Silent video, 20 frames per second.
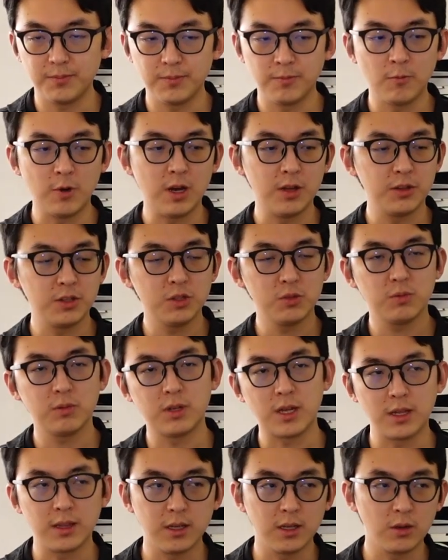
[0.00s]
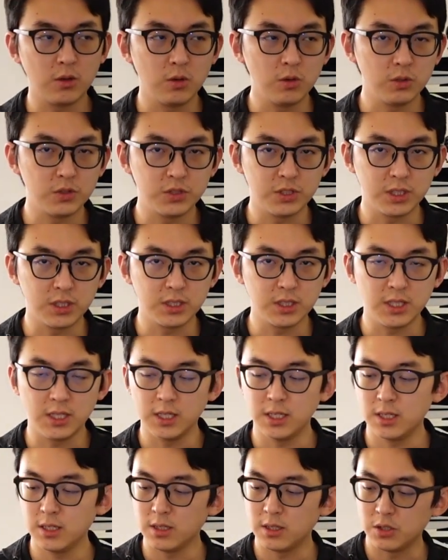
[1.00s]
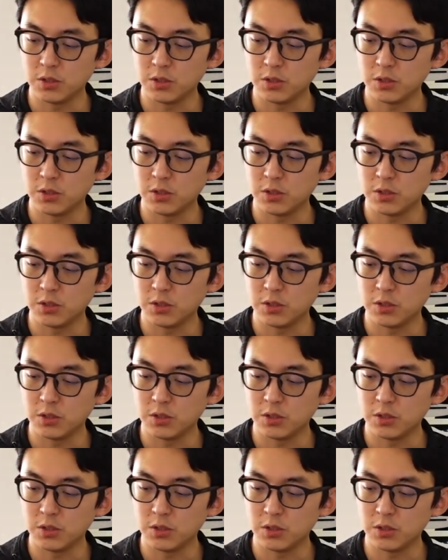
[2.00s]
While this one I think holds 16,